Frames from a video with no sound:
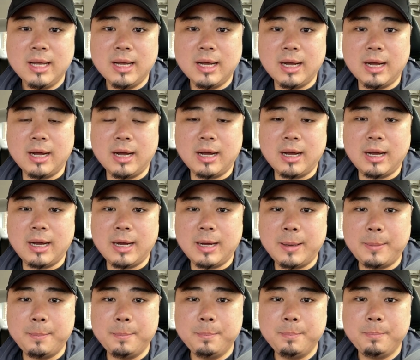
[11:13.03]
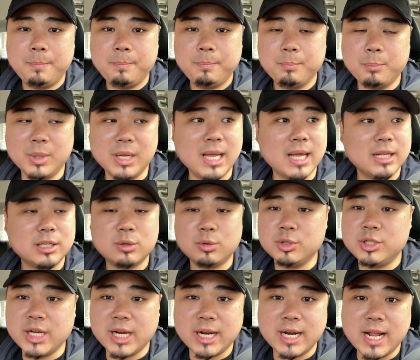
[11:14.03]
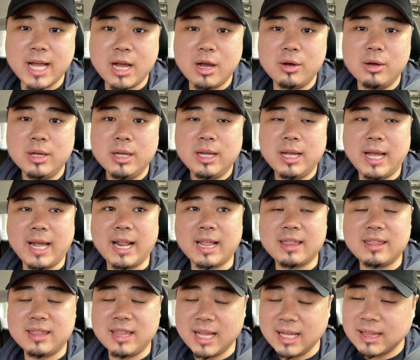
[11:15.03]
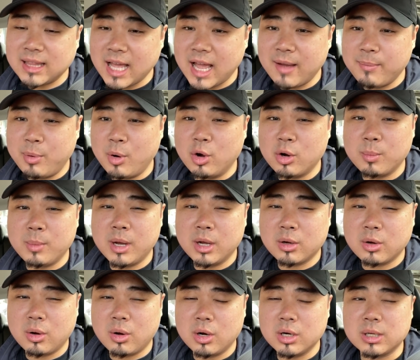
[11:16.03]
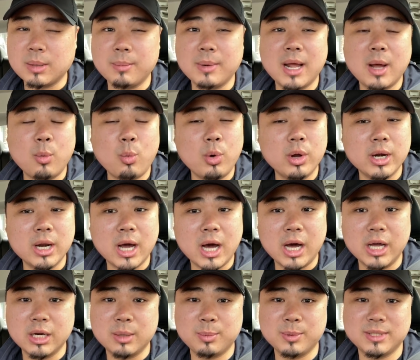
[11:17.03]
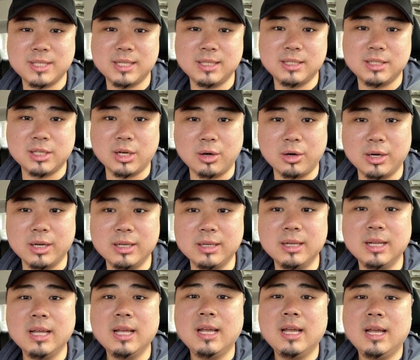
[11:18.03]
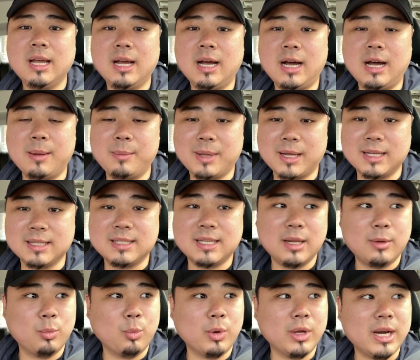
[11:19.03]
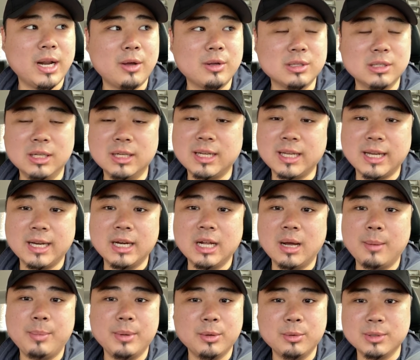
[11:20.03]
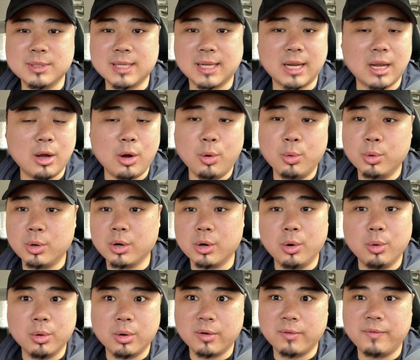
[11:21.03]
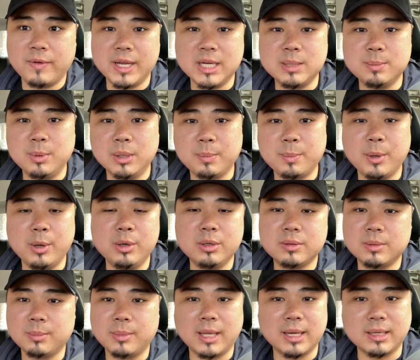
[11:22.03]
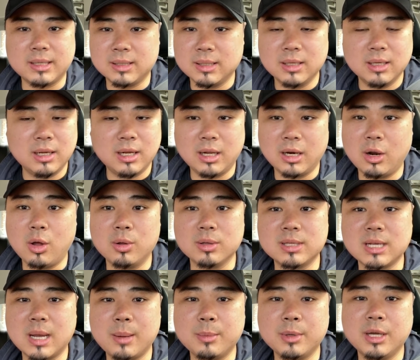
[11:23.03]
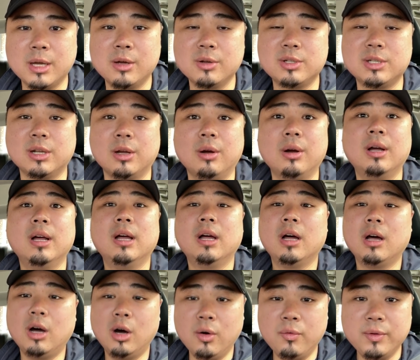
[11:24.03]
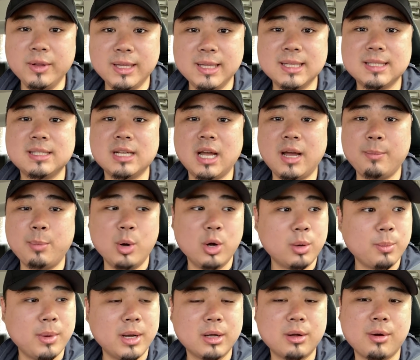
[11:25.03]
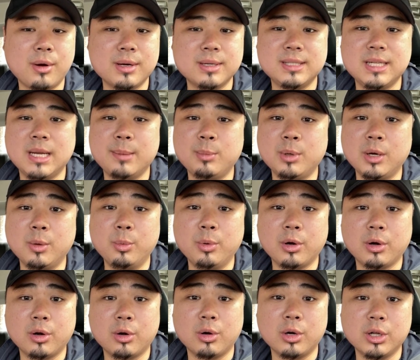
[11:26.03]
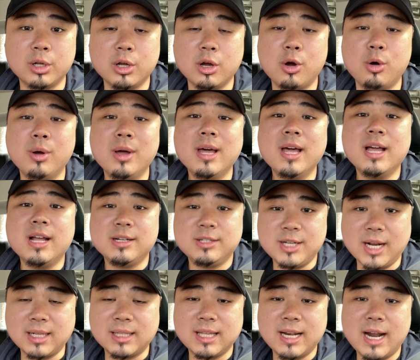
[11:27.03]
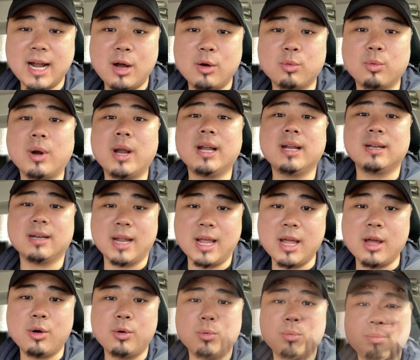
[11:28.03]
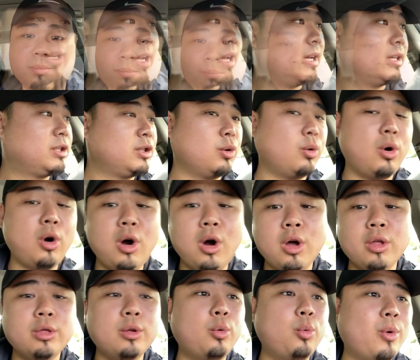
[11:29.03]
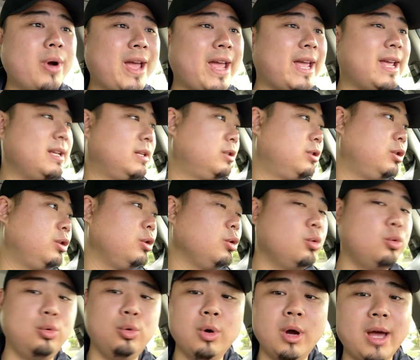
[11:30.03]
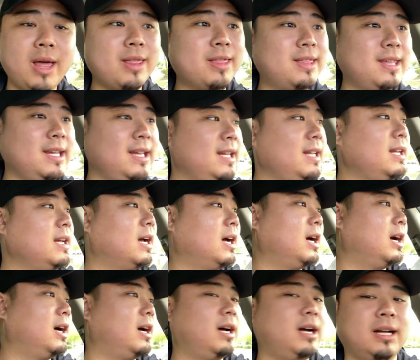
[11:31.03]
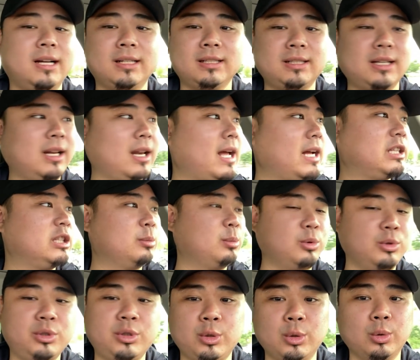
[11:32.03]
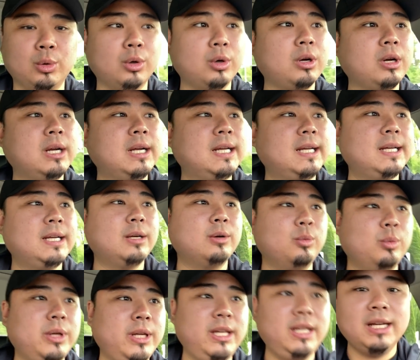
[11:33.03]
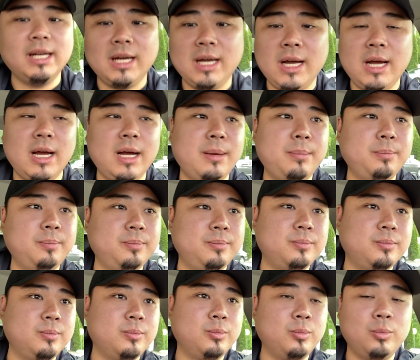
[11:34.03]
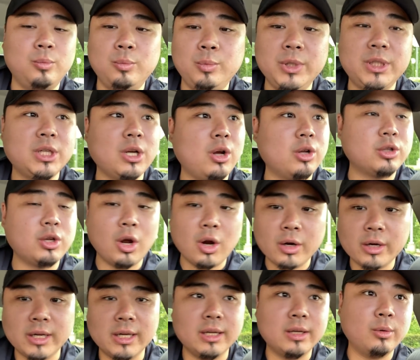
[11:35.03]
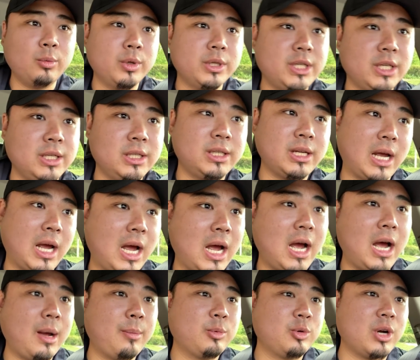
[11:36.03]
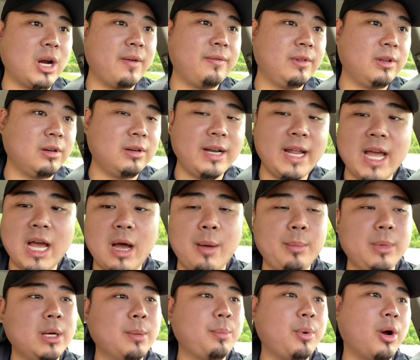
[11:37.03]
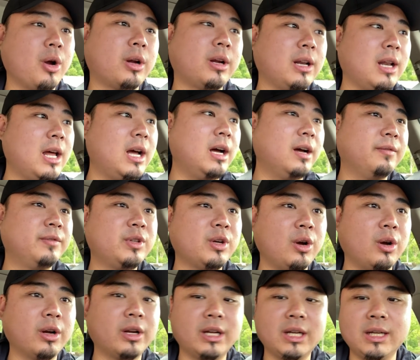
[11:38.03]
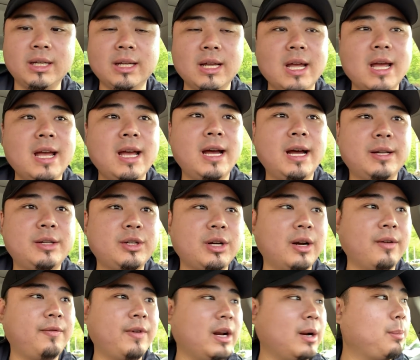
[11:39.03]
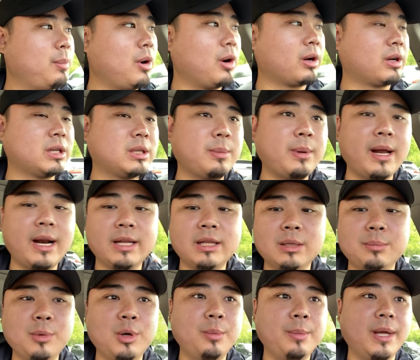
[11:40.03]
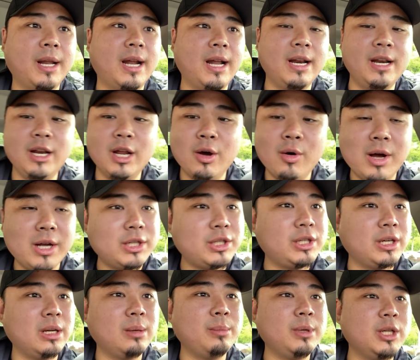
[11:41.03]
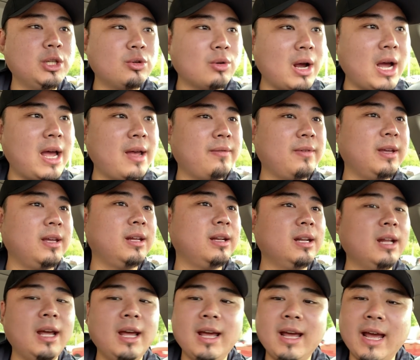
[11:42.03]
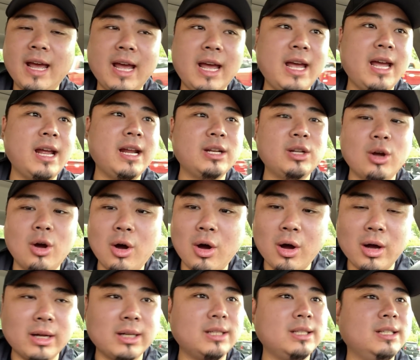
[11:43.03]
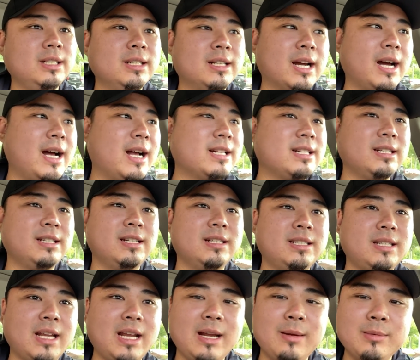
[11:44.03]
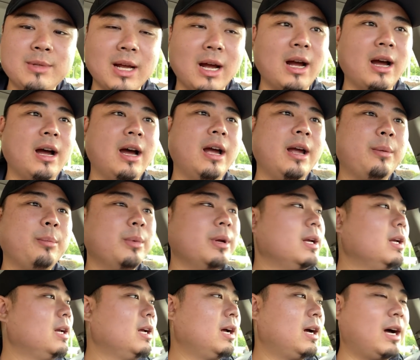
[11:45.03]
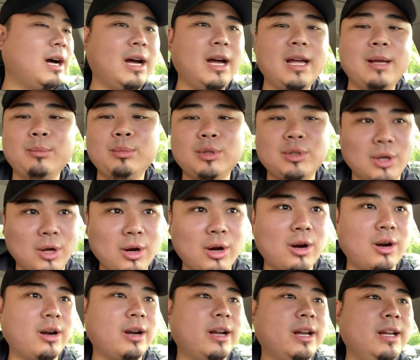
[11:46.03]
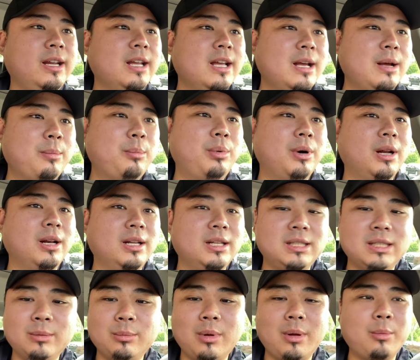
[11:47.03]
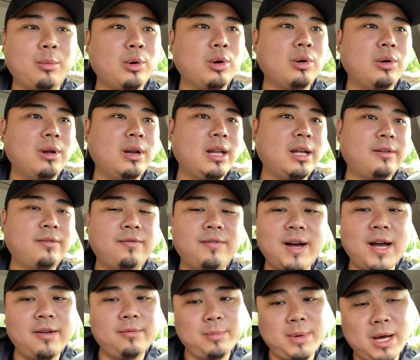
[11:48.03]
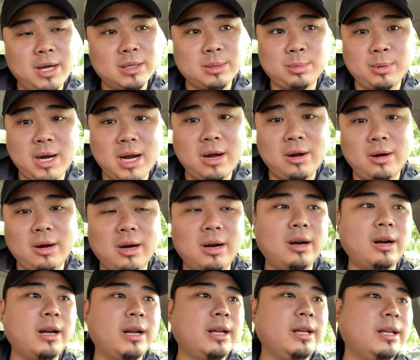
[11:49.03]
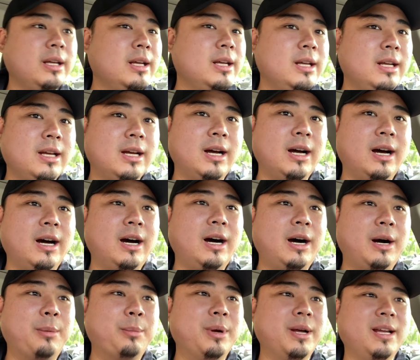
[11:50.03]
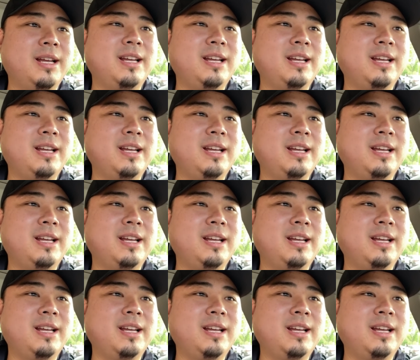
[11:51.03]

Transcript: Um, but yeah, let's go check it out. I think they have Pokemon cards. I'm not 100% certain. Um, like I said, when I was looking it up, it was like an older, older Facebook post from like a long time ago. So hopefully this uh, Pokemon cards there, but we're going to go check that out right now. All right, guys, so on the way to the uh, collectible store, we um, we saw Target, which is, I'm driving there now. I'm in the parking lot of Target trying to find a parking spot at the moment. I know I shouldn't be driving and talking to you guys at the same time. I am sorry, but listen, man, we're going like five miles per hour, all right? Um,